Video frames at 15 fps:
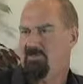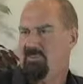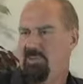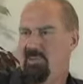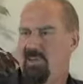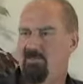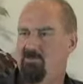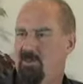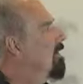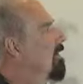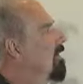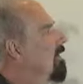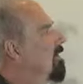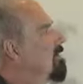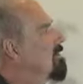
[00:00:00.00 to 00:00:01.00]
if you didn't have rich,
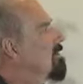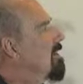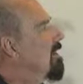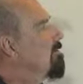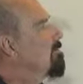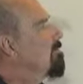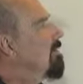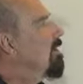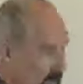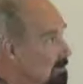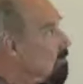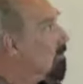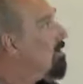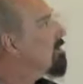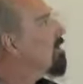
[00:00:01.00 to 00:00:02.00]
same, you know,
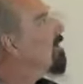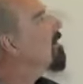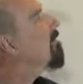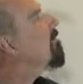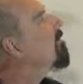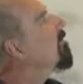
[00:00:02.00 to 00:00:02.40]
what, sorry?